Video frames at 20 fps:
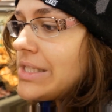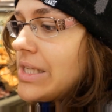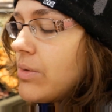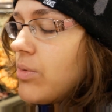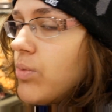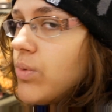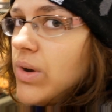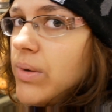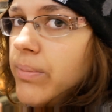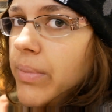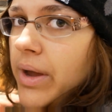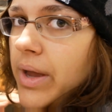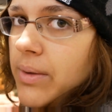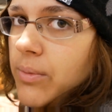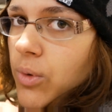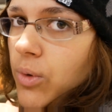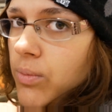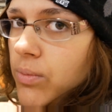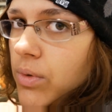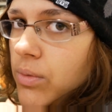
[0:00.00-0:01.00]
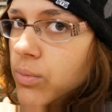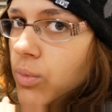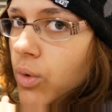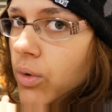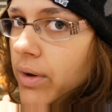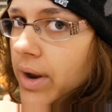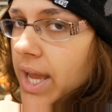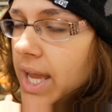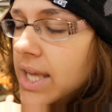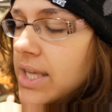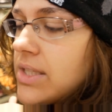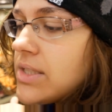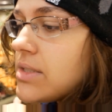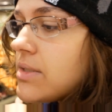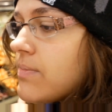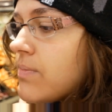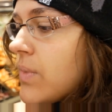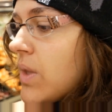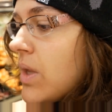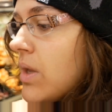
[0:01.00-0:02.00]
like we want to buy more eggs,
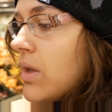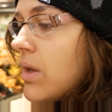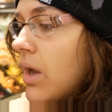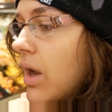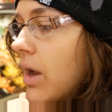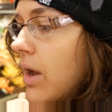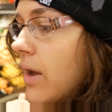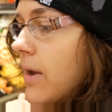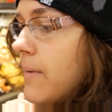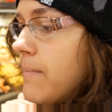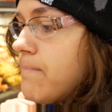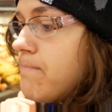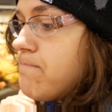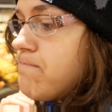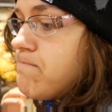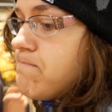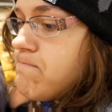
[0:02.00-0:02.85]
and